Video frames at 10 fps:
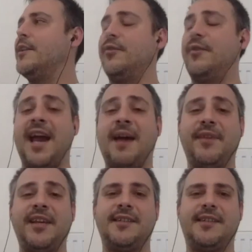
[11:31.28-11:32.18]

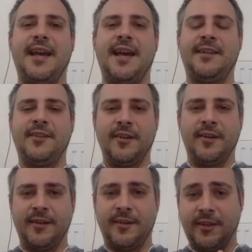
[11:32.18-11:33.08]
get is that
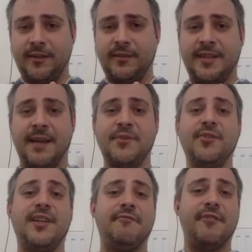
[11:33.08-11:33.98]
the time
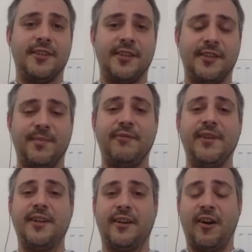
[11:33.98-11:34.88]
zone differences
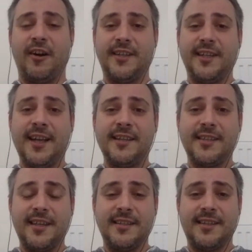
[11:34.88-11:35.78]
between the
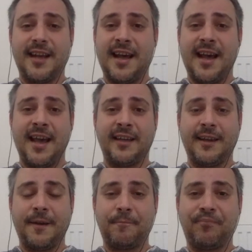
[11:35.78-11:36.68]
continents is like,
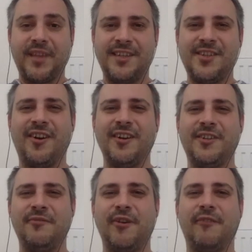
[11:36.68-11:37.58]
it's harder
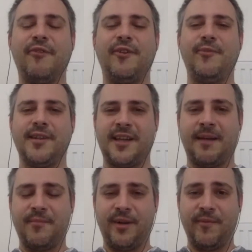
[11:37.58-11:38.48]
to work for a US
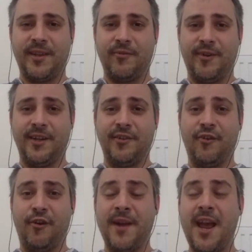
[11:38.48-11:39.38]
company when you're in
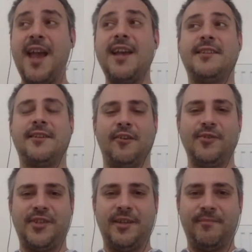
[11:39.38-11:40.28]
Europe. It's
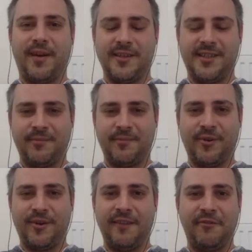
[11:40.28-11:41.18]
close to
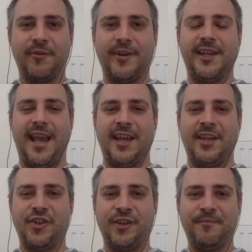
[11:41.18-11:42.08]
impossible if you're in
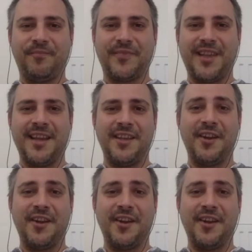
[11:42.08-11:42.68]
Asia. And,